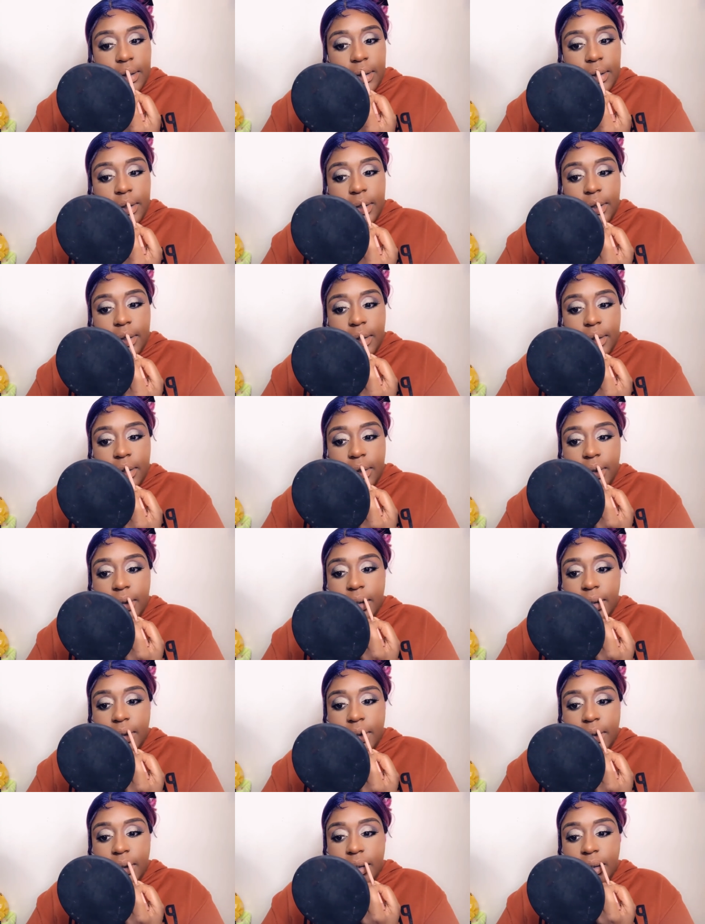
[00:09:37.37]
Mm.
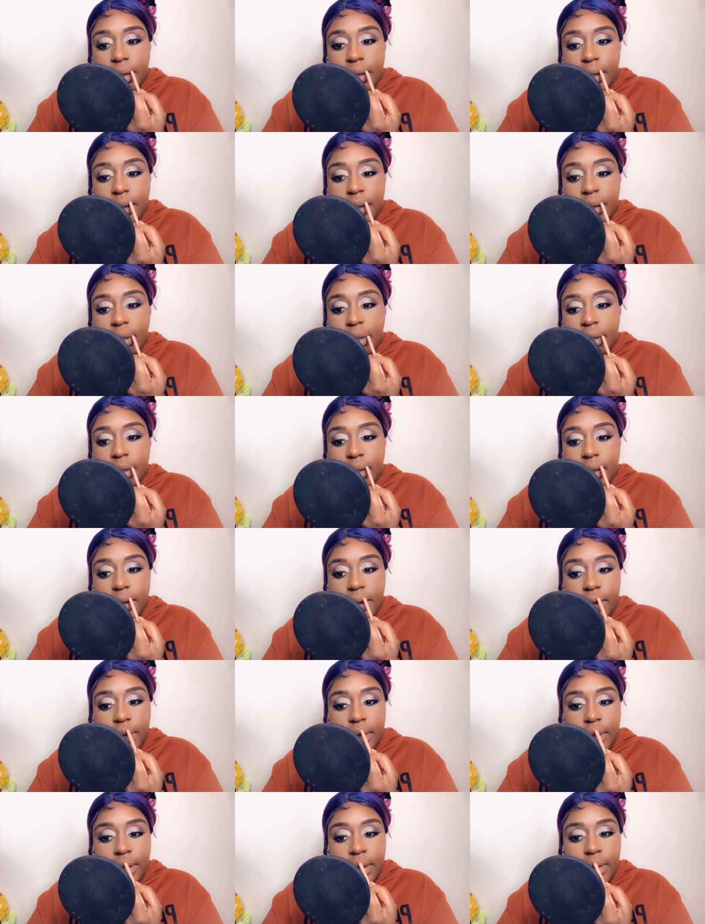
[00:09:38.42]
Yeah,
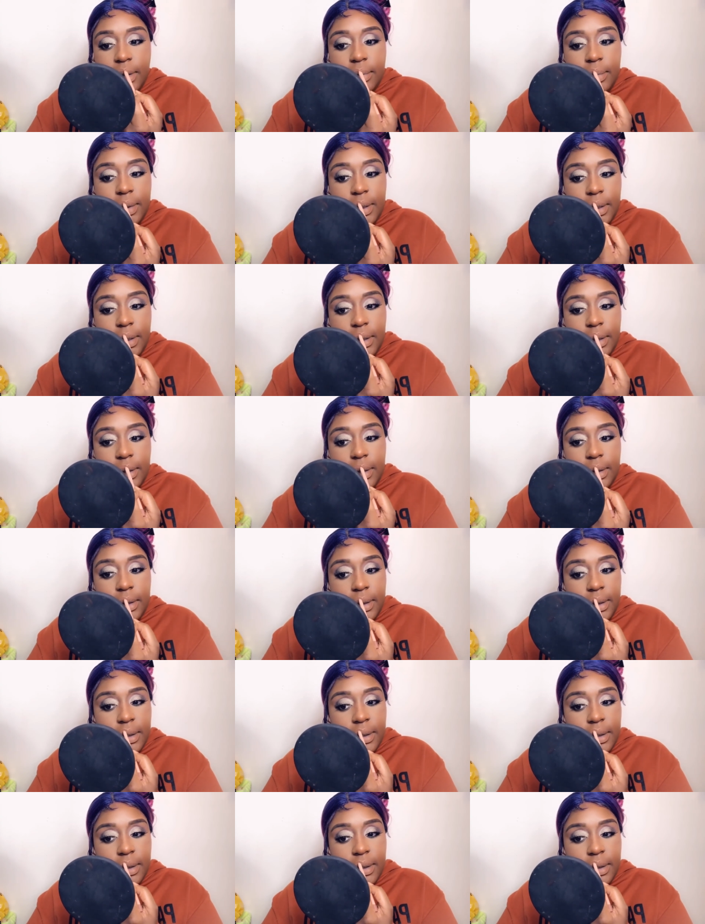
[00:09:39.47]
uh, I mean.